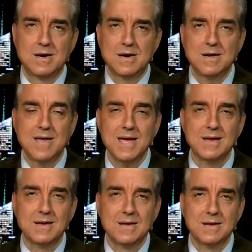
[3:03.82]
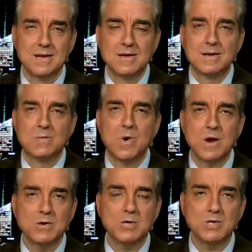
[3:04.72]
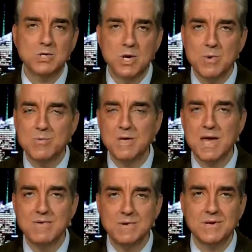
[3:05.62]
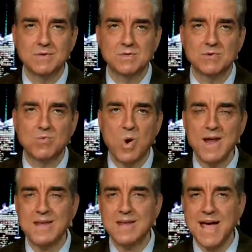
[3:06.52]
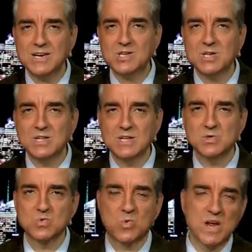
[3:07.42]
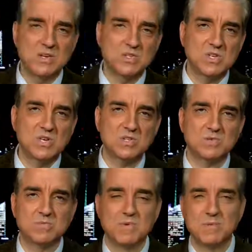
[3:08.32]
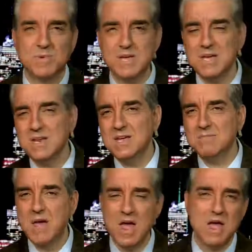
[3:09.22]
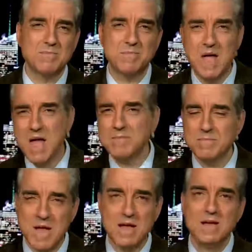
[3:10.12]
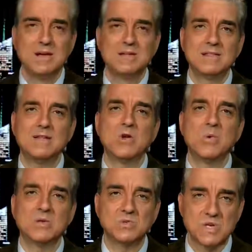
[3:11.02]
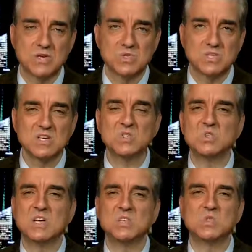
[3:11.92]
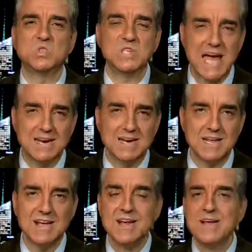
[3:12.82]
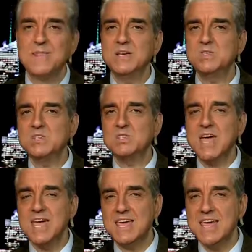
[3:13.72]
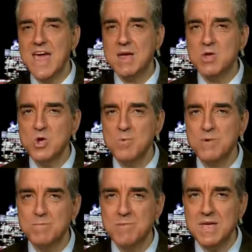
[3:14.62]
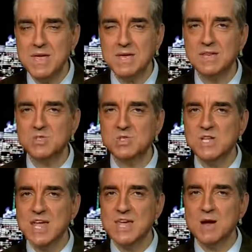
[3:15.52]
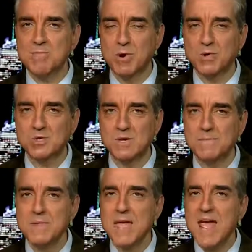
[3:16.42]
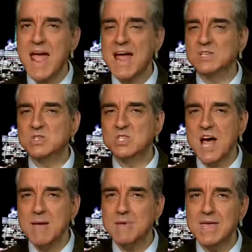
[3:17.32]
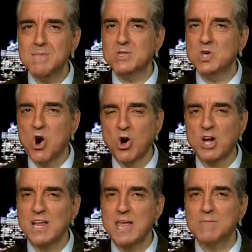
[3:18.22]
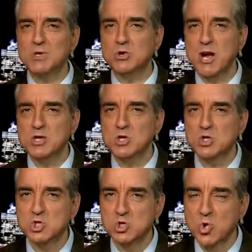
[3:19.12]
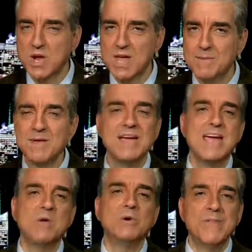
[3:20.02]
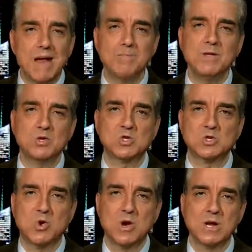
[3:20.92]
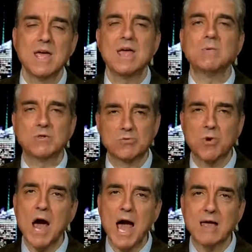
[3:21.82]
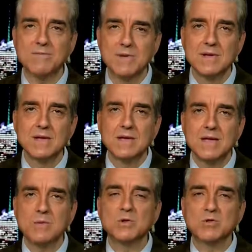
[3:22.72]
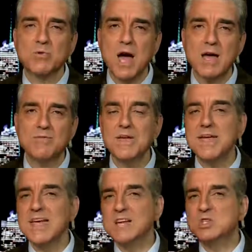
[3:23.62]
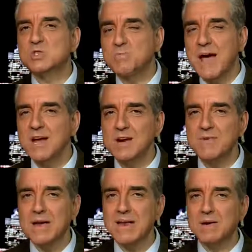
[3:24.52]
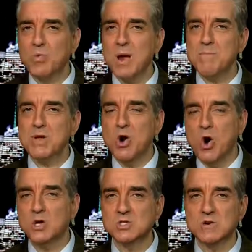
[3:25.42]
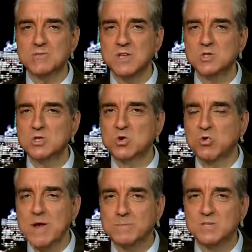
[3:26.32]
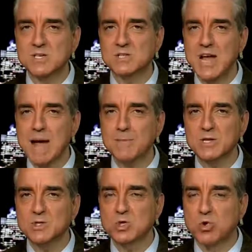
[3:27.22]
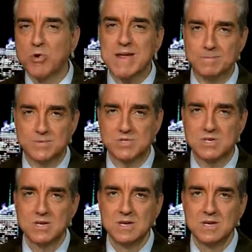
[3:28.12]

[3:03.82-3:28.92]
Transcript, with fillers: Again, why don't you show me evidence of white nationalists, racists, bigoted, that, that, that, They don't exist. This is insanity. This is taking a human being, this is taking a person and sliming him and targeting him and trying to destroy him. He will not be destroyed. He will thrive. He will thrive in spite of and in a way because of these creeps, these libelous creeps